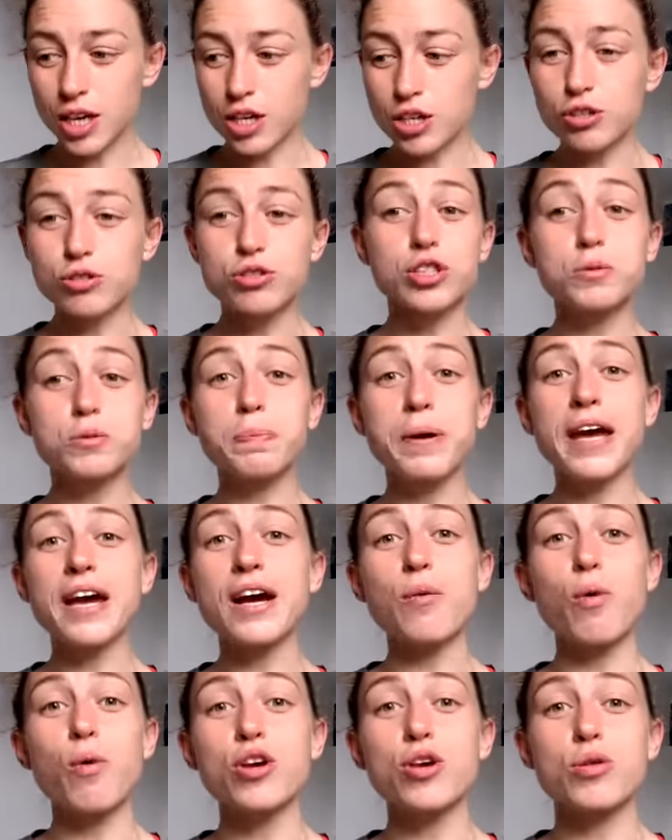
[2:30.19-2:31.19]
you just
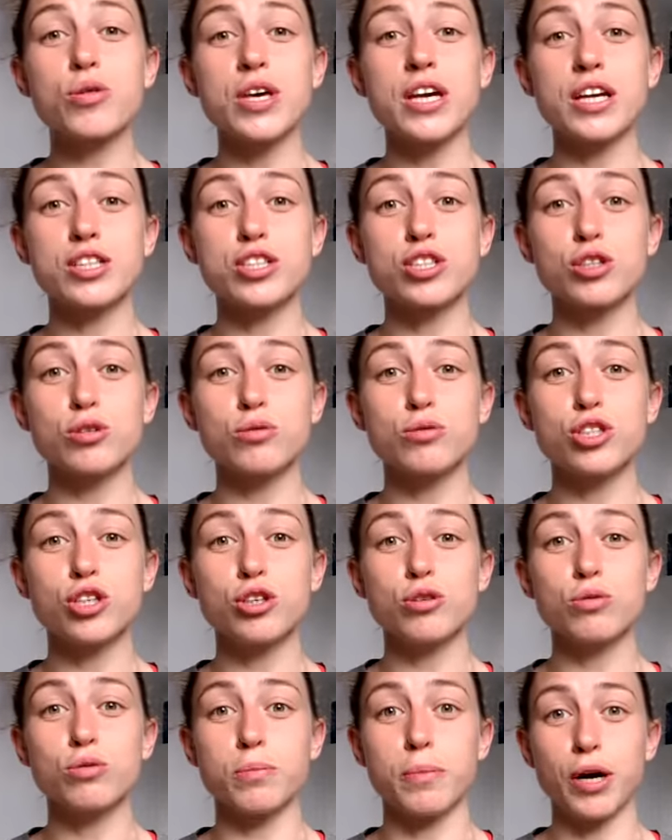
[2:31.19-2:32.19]
pick what you think suits
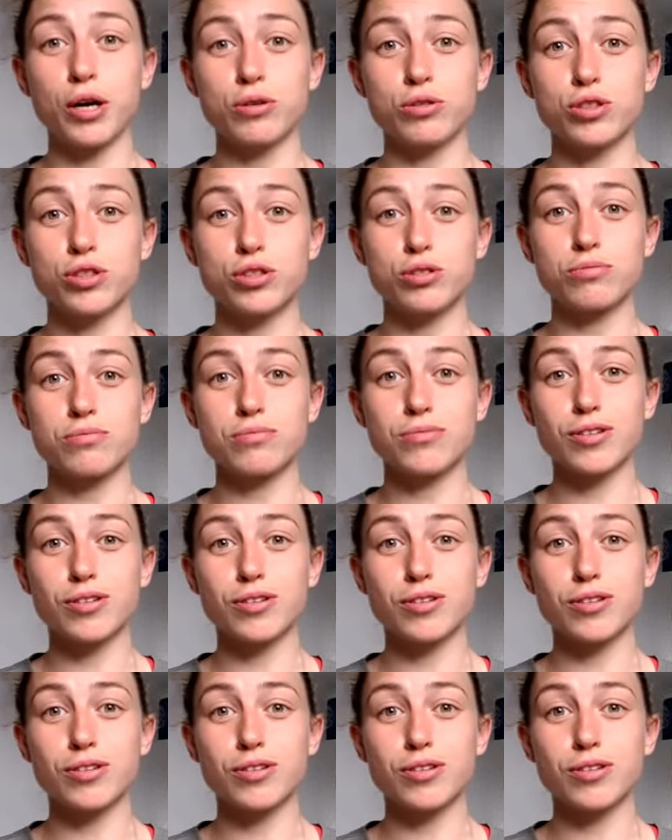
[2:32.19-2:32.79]
you the most.